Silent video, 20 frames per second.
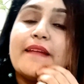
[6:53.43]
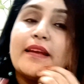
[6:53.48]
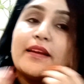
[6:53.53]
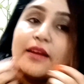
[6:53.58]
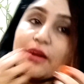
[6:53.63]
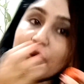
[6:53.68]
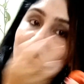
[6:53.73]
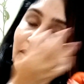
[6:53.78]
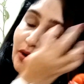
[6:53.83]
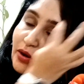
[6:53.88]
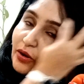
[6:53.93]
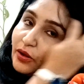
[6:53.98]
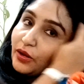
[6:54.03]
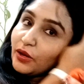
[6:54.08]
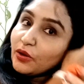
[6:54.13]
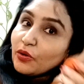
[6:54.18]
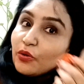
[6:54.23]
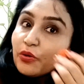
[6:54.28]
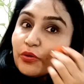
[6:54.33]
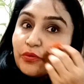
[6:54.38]
all
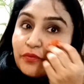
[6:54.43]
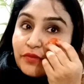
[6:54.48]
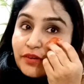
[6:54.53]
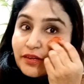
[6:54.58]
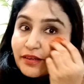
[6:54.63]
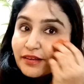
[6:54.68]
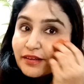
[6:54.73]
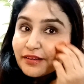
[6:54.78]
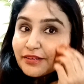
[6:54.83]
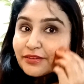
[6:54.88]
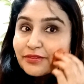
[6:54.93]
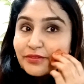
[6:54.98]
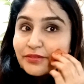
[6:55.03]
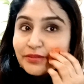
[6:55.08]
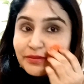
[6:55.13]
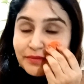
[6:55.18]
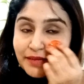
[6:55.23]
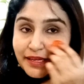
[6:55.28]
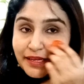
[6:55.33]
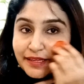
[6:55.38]
over,
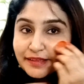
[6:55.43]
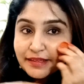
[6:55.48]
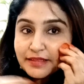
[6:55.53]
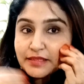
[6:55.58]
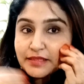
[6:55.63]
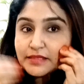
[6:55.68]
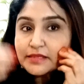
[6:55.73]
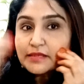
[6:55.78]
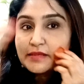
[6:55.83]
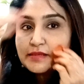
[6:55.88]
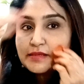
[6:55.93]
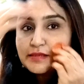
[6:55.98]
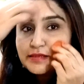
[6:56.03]
like this.